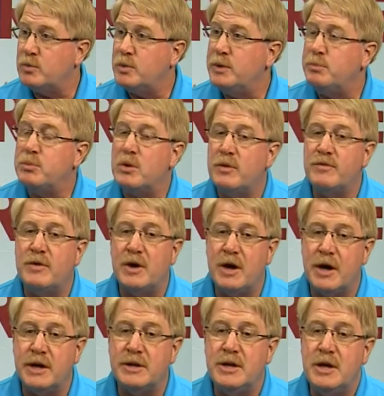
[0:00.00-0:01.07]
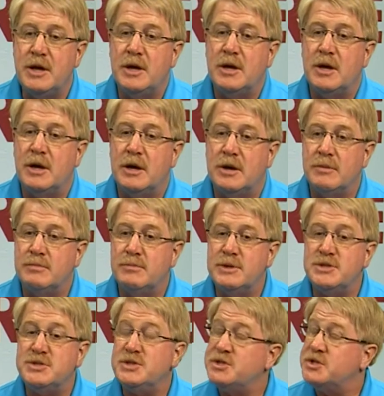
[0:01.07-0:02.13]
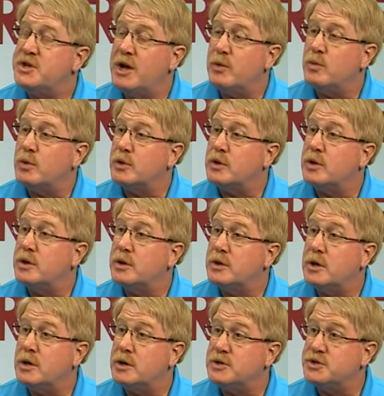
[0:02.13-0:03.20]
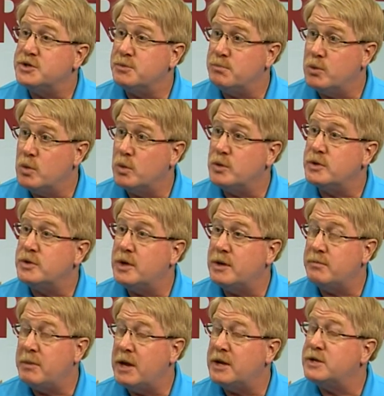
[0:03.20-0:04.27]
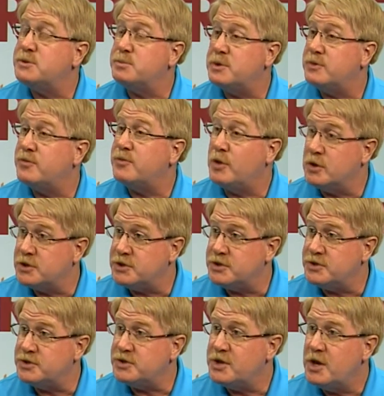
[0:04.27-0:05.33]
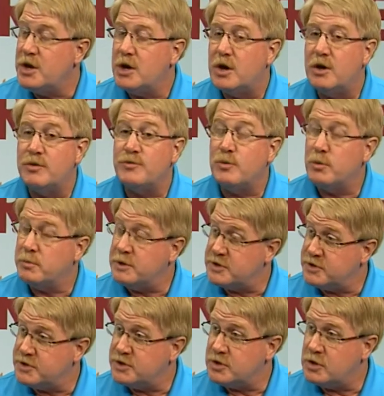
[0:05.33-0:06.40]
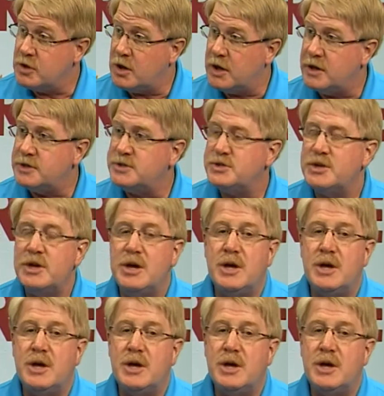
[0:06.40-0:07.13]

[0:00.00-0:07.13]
We provide business network support and management functions for business clients.